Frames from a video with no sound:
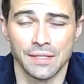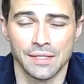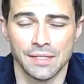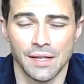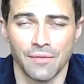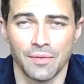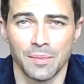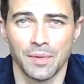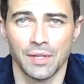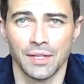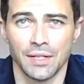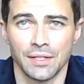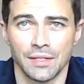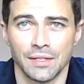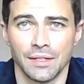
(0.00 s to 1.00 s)
it's everybody
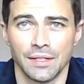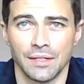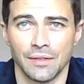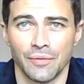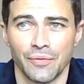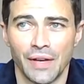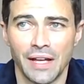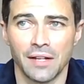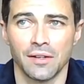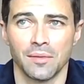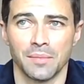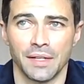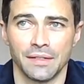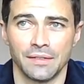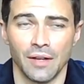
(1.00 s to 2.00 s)
in the fandom
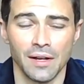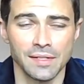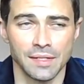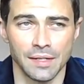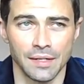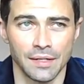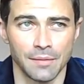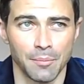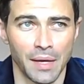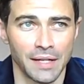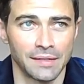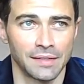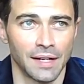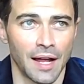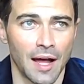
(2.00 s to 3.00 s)
that does it. It
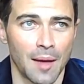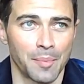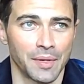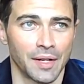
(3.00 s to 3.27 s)
makes it happen.